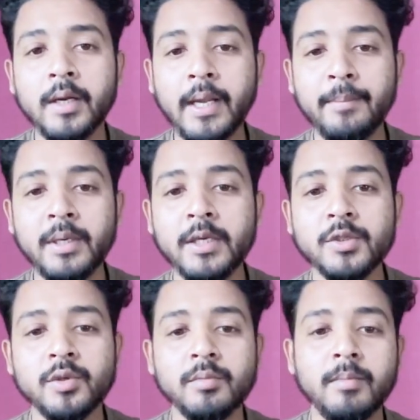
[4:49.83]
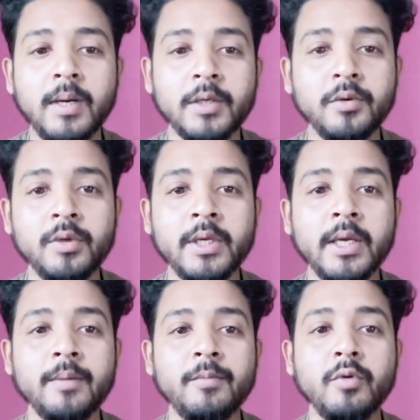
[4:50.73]
application button
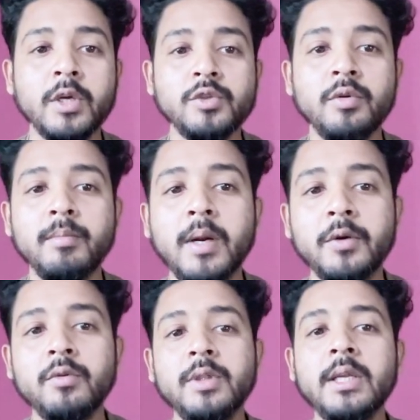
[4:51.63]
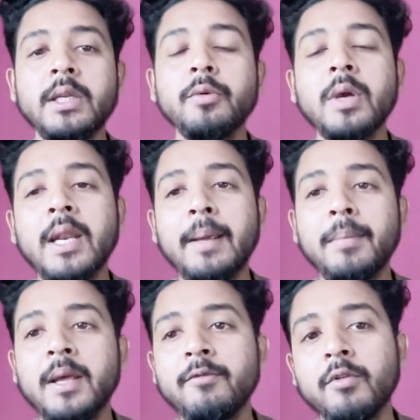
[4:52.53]
here, production button, then you can
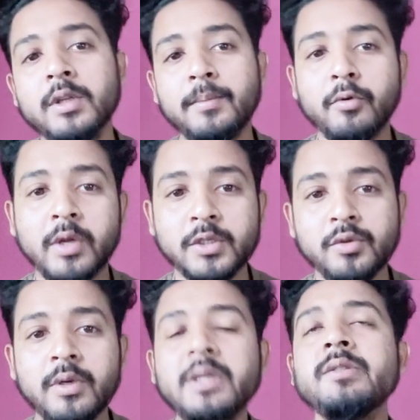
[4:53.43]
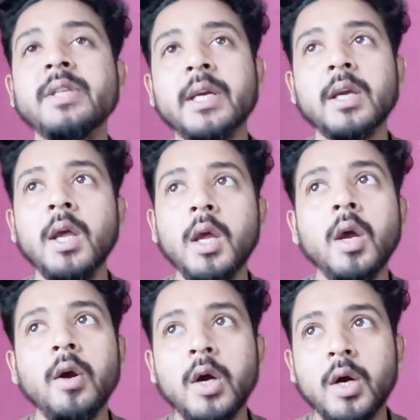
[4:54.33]
apply for the production. It take
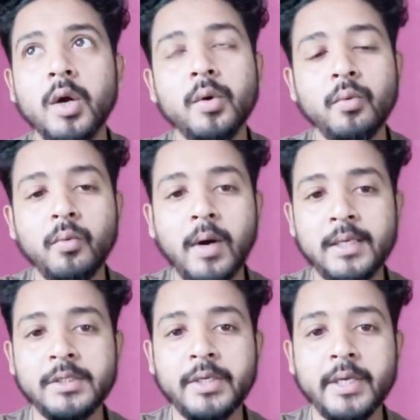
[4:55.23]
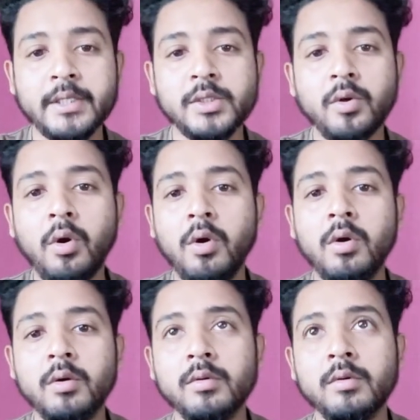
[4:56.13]
1 days
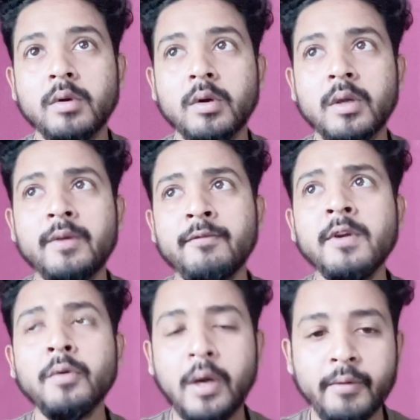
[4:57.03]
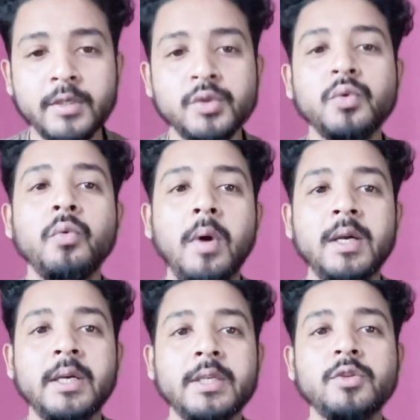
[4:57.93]
or a few hours to
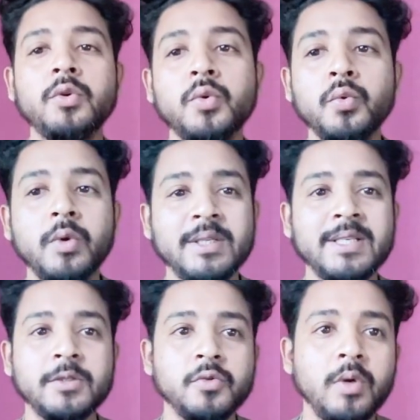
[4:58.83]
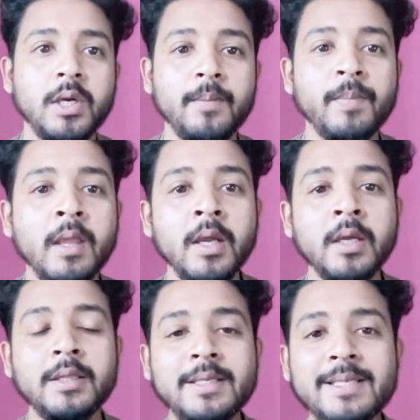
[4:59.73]
1 days or 2 days actually.
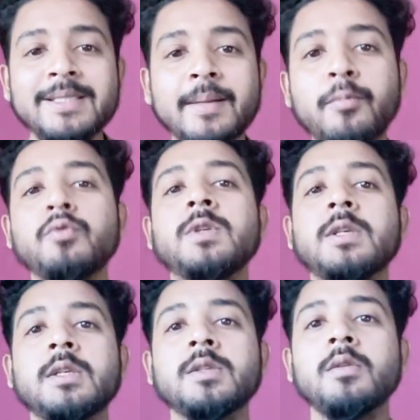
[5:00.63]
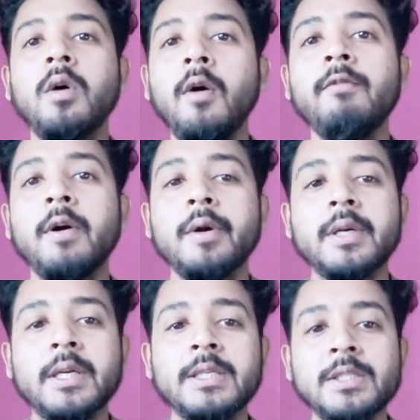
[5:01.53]
This is the process of our
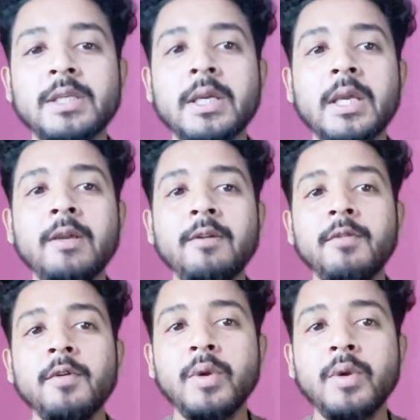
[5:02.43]
testing. If you